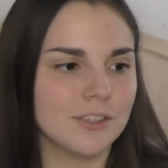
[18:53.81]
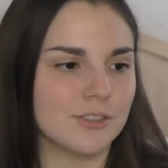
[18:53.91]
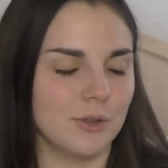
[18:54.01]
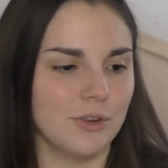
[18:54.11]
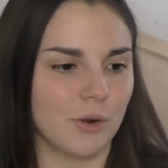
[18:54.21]

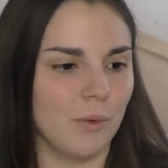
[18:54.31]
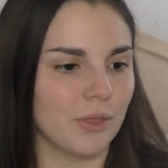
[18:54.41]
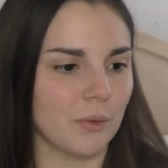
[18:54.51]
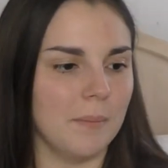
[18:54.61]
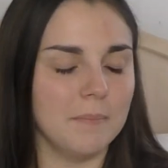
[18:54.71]
So you're
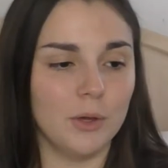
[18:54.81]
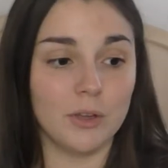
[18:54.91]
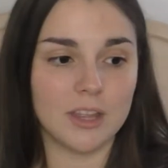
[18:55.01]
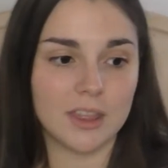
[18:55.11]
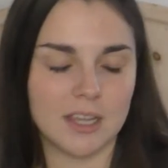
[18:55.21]
going through a
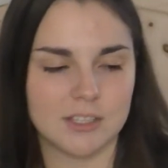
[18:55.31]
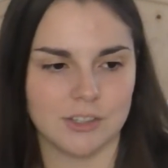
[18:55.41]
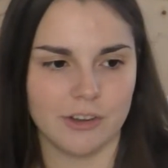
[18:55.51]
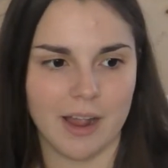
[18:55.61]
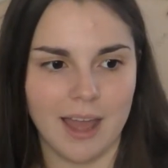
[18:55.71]
million
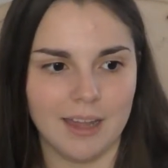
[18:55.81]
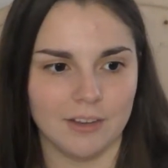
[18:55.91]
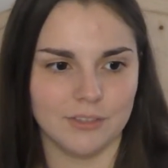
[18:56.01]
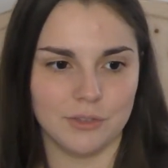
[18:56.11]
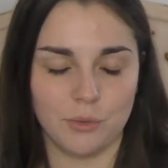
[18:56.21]
things in your head
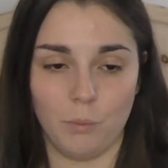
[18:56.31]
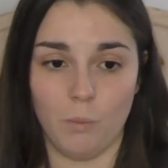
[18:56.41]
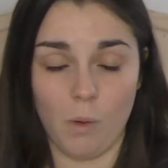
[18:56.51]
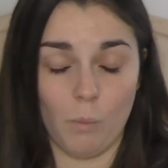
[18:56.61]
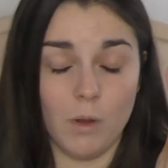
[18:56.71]
on
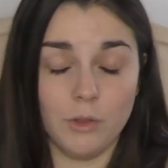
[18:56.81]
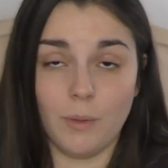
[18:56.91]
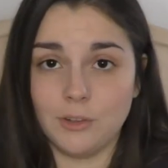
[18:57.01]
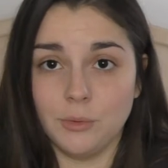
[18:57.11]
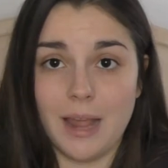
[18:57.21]
what
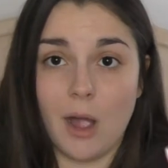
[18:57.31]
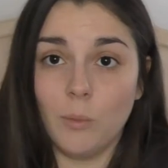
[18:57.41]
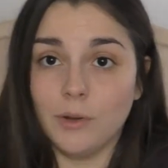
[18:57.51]
do I do now?